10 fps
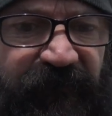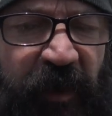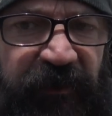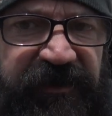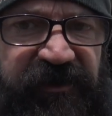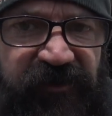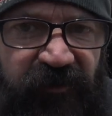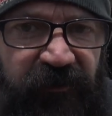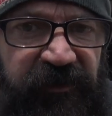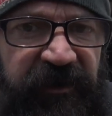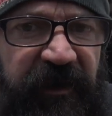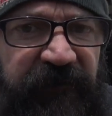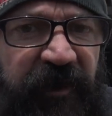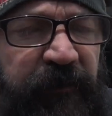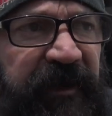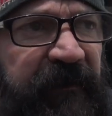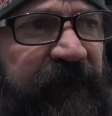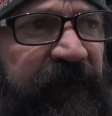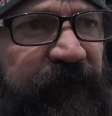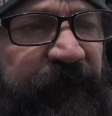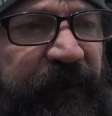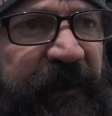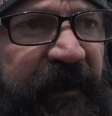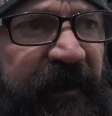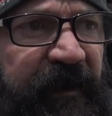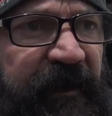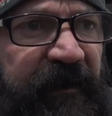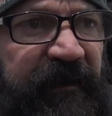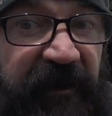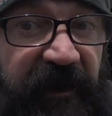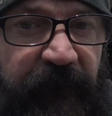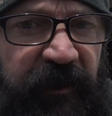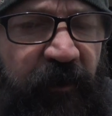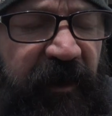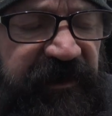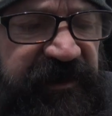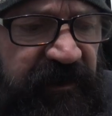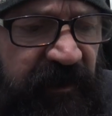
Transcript: bolts, screws. They're not very big diameter-wise.